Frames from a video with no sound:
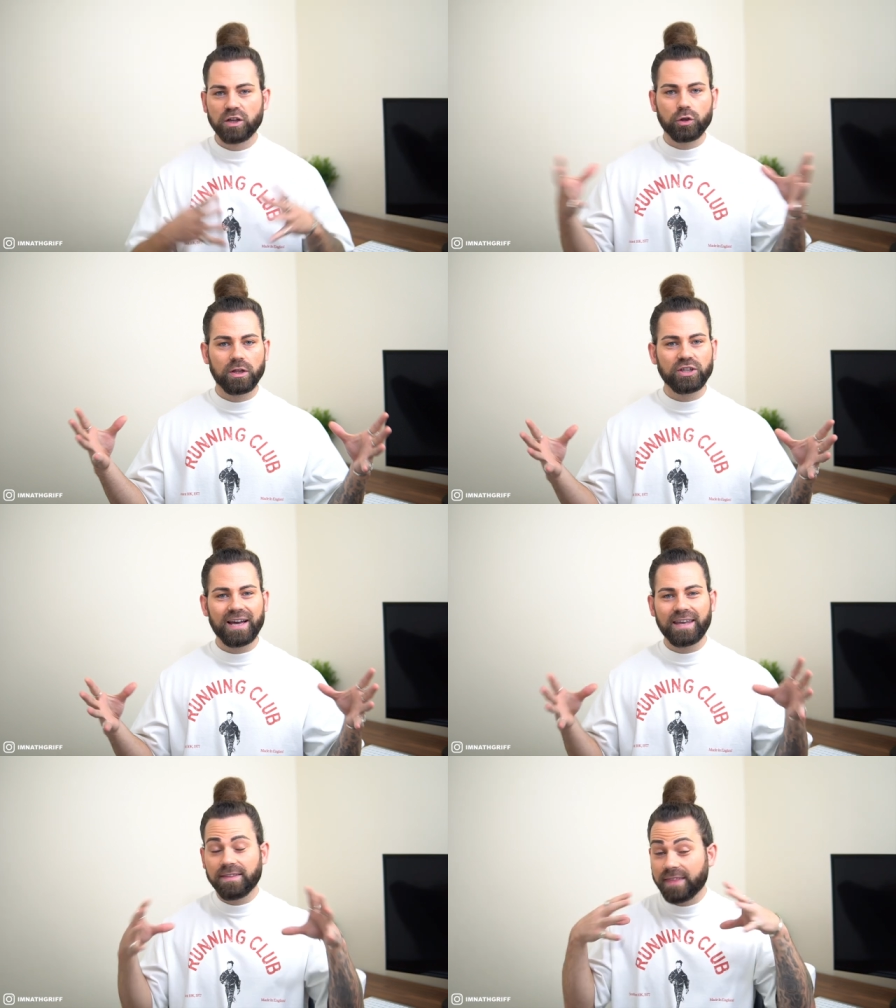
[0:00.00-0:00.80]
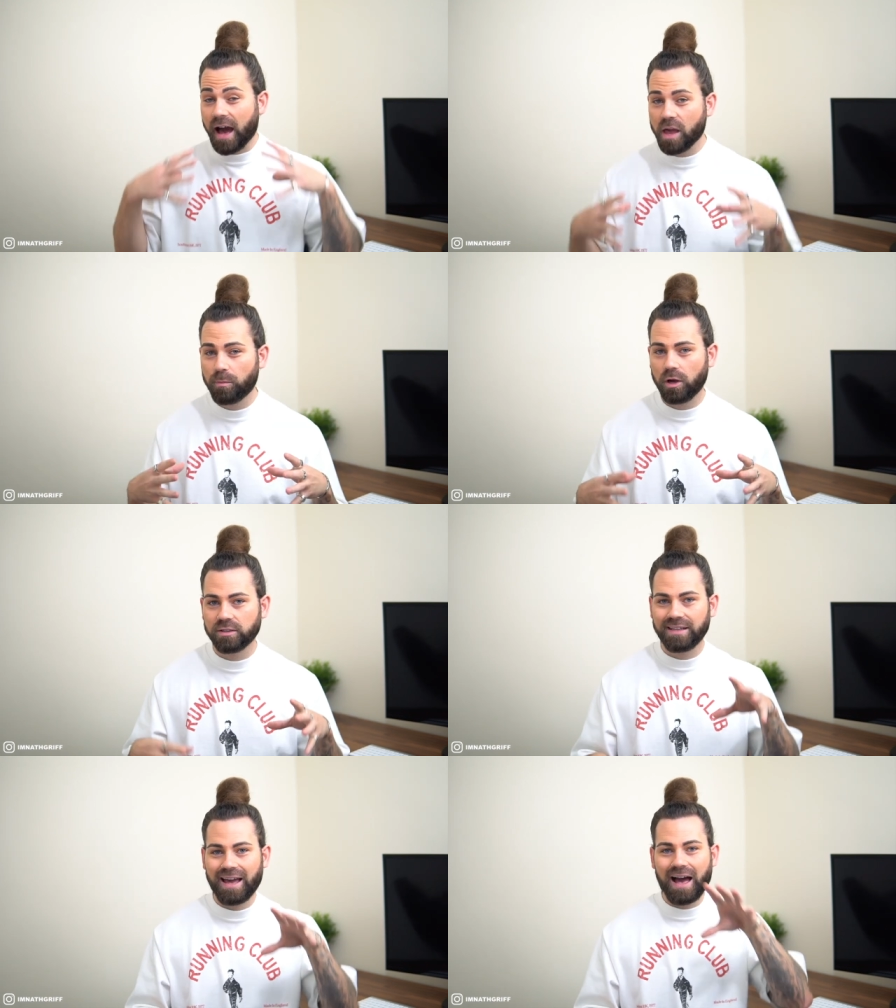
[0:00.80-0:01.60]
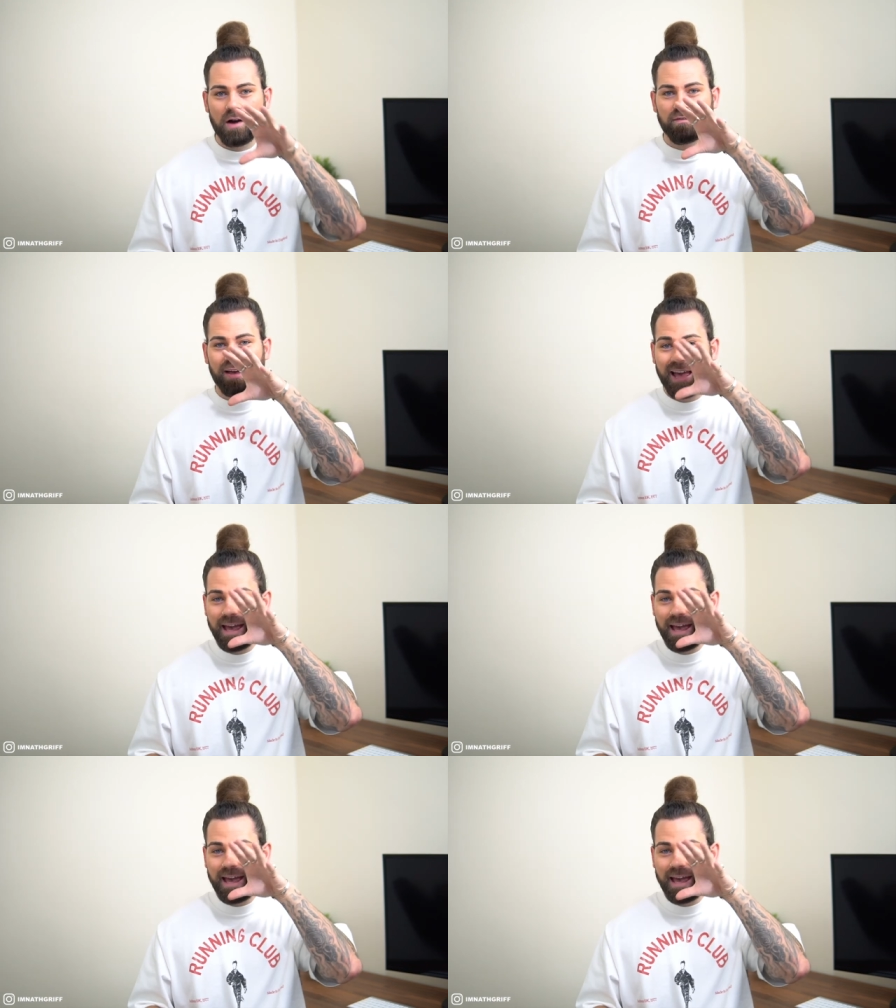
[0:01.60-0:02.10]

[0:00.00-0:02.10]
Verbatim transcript: So the jacket that I personally have